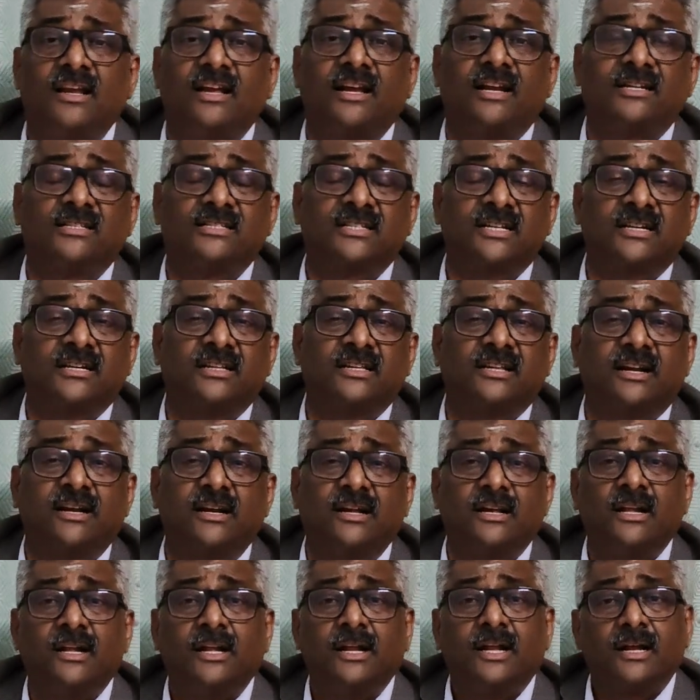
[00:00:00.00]
I had said that
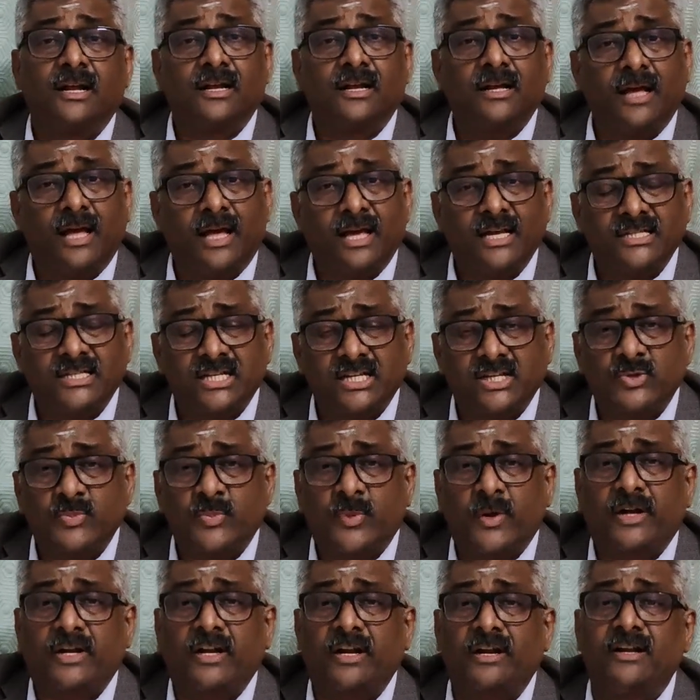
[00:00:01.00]
as
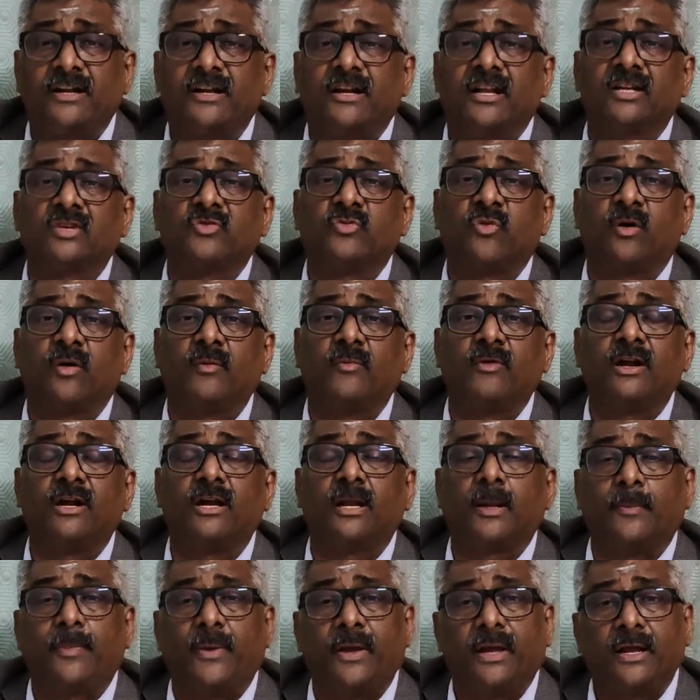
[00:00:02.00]
expected, it has formed a
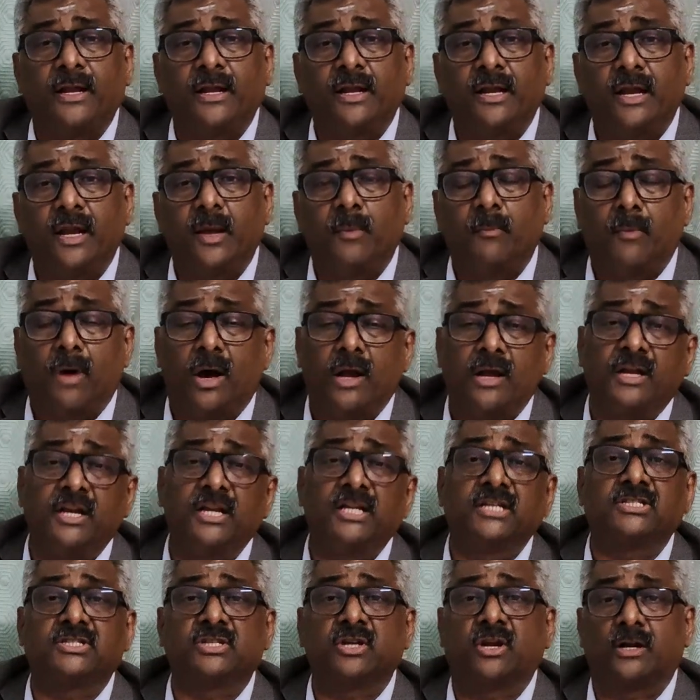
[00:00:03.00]
typical
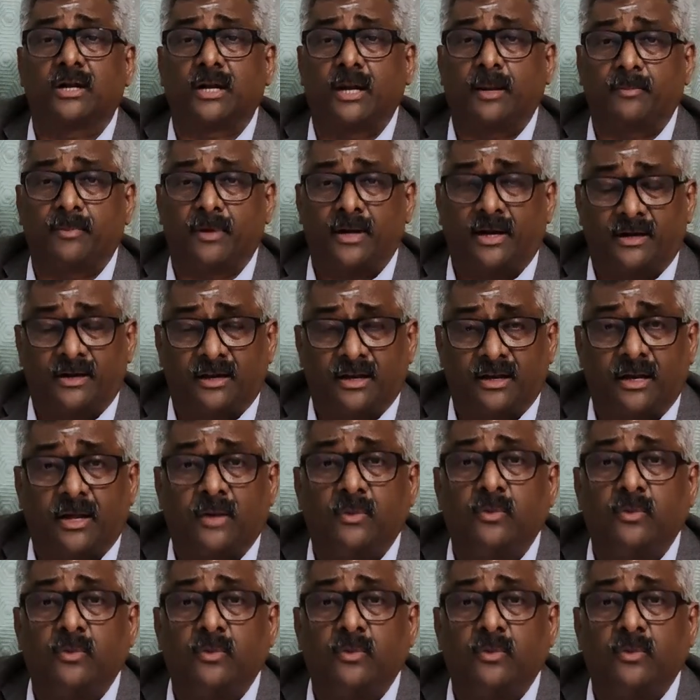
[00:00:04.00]
morning star type candle,